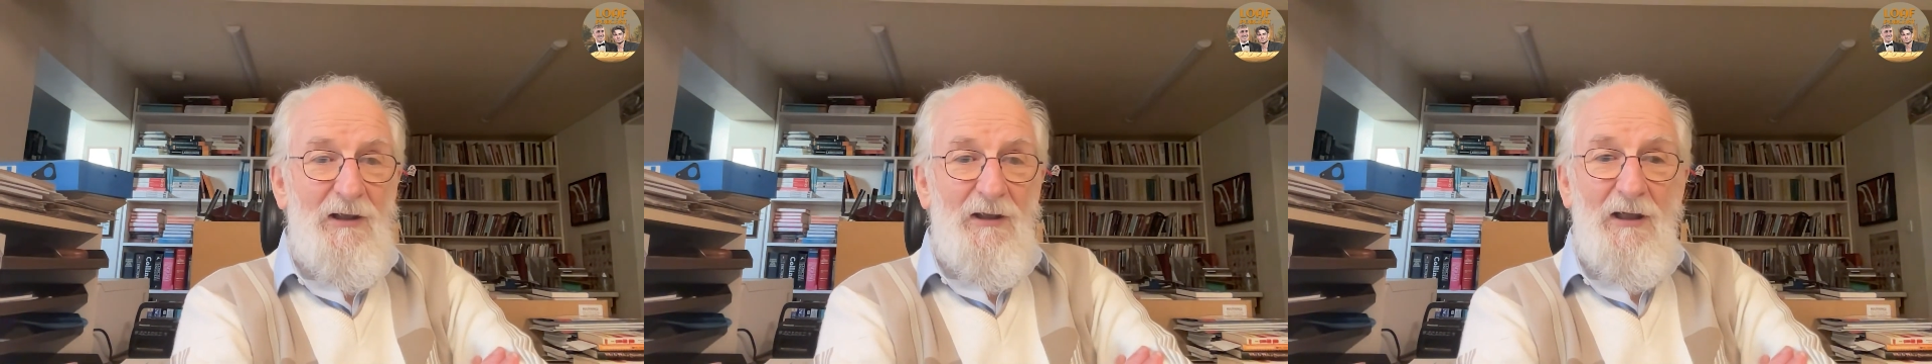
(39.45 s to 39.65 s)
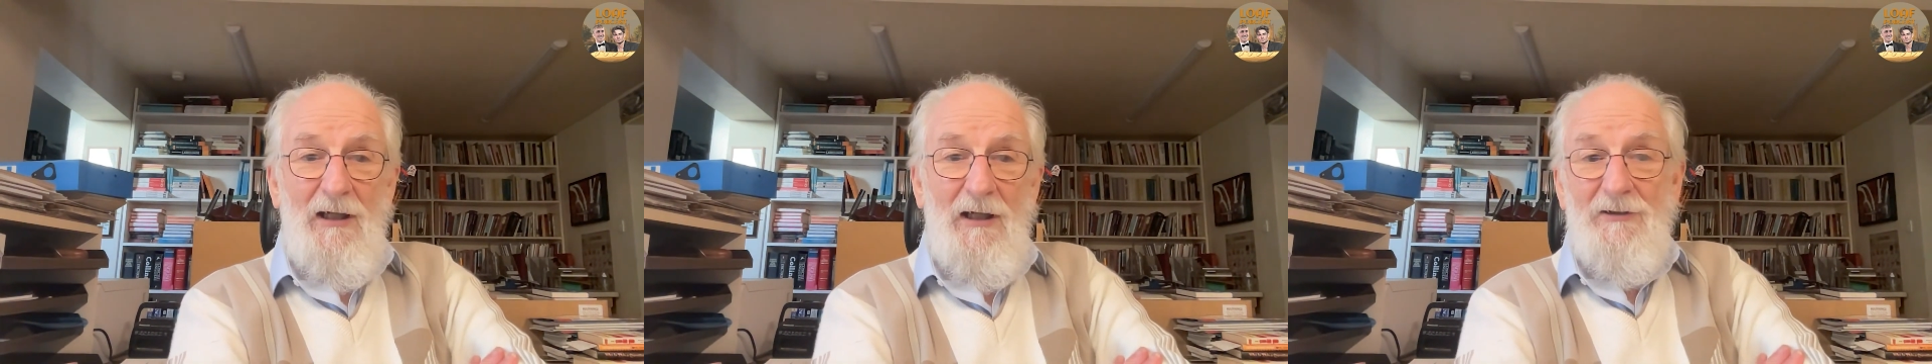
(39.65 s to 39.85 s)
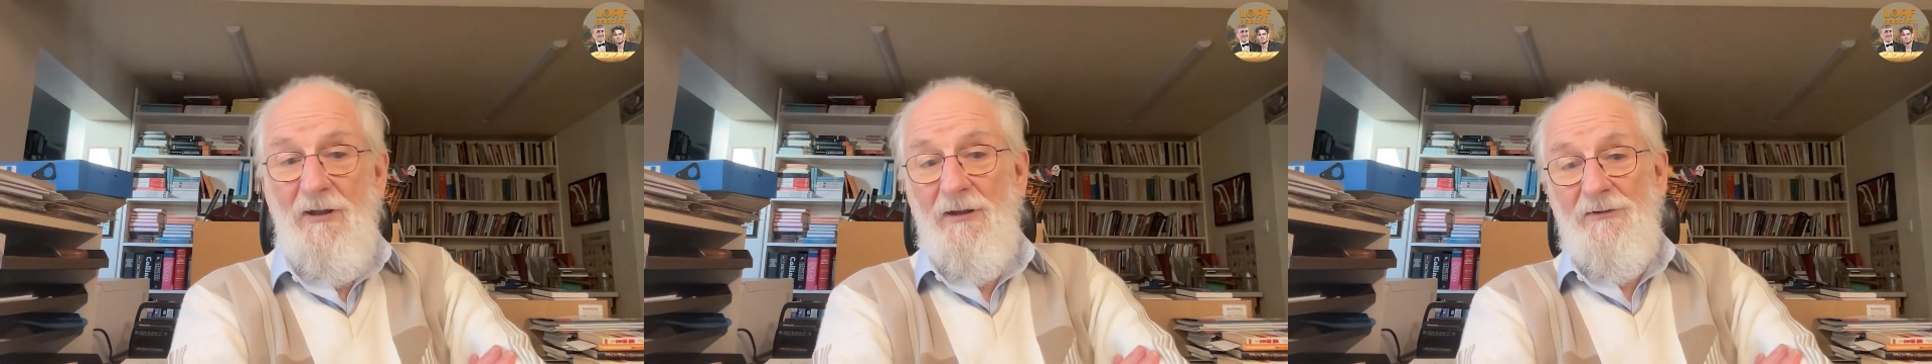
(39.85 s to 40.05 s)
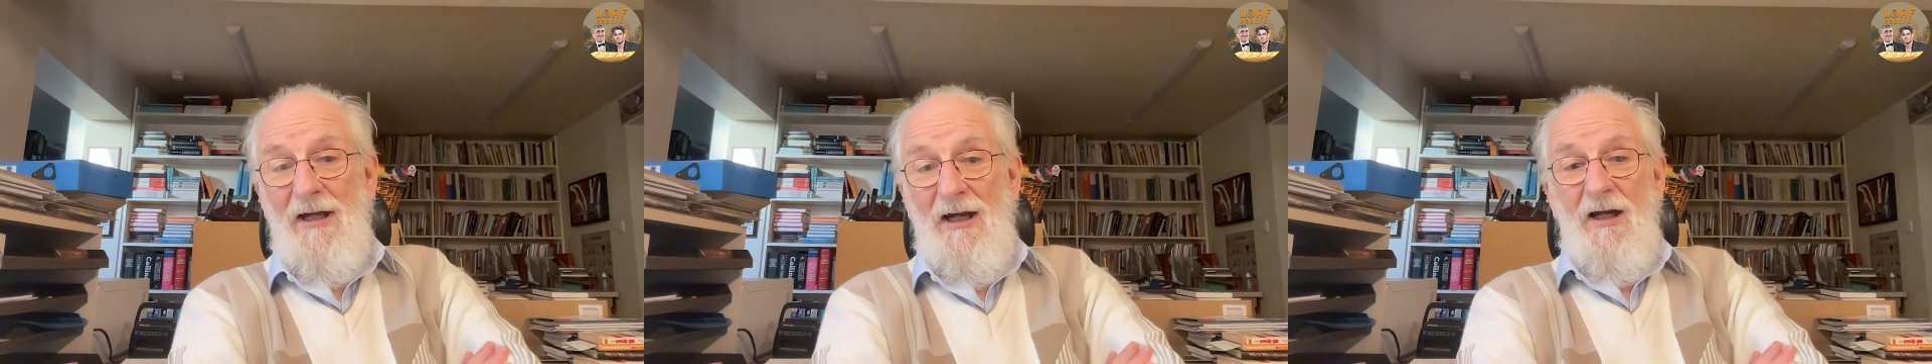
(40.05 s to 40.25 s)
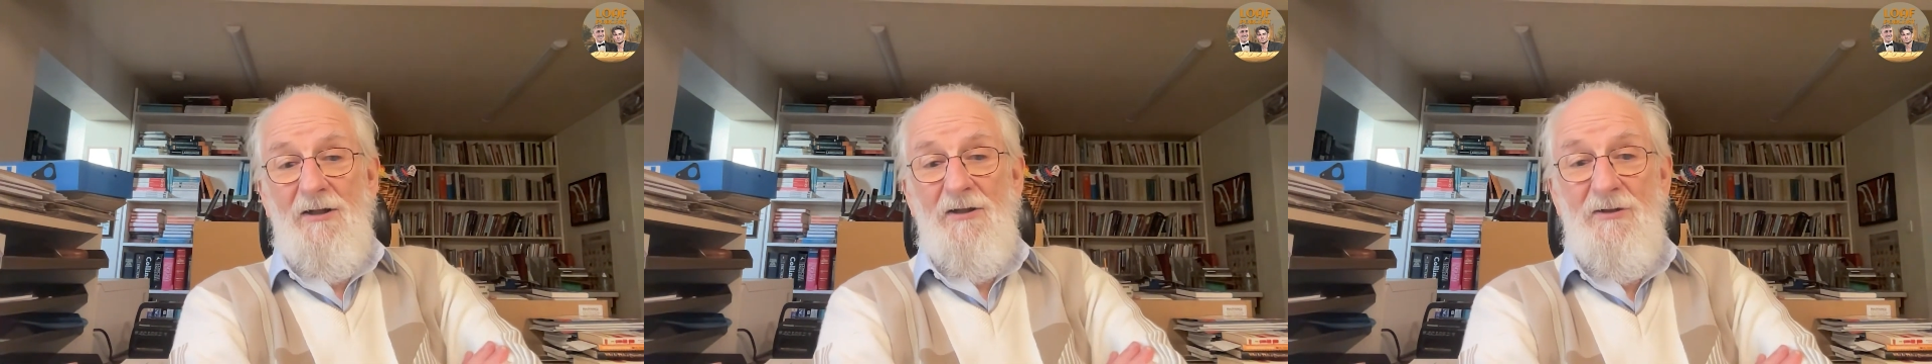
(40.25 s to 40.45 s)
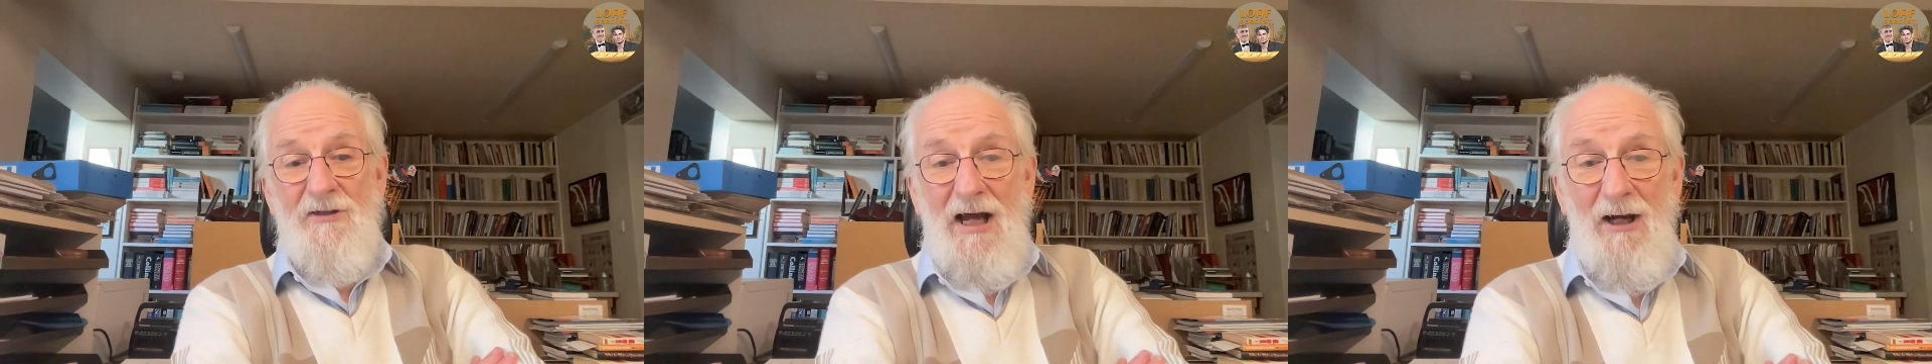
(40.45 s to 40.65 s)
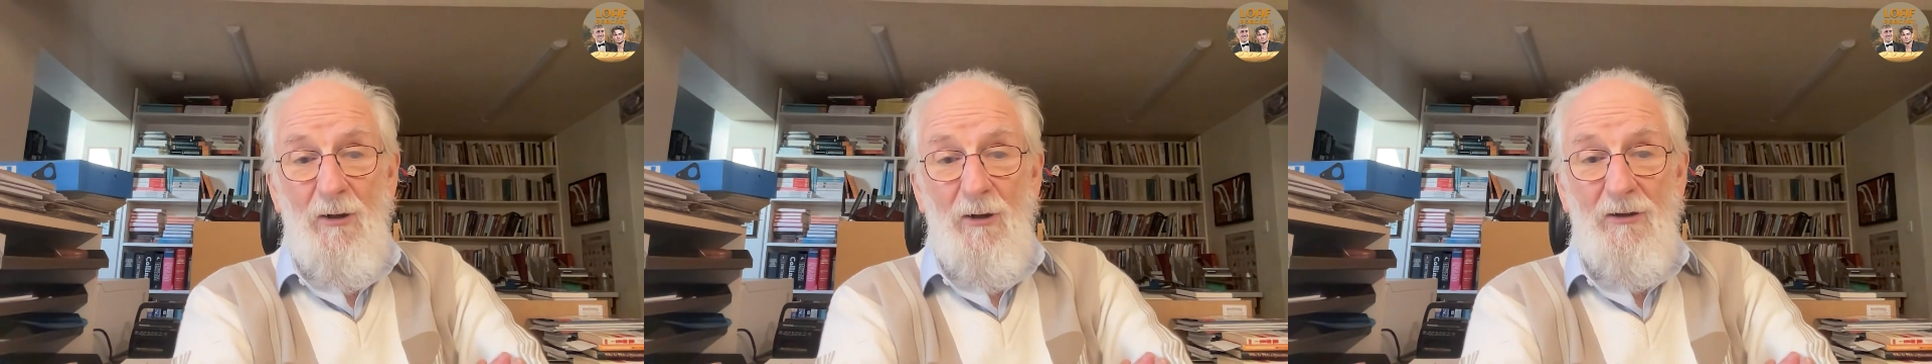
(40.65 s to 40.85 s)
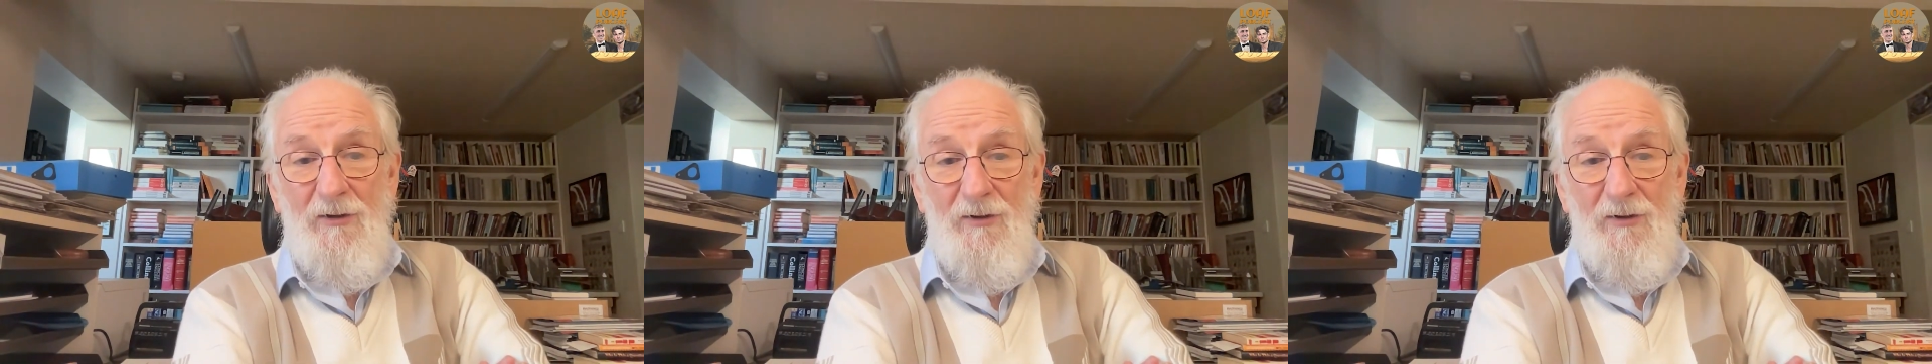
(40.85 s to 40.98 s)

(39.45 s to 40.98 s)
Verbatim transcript: And and now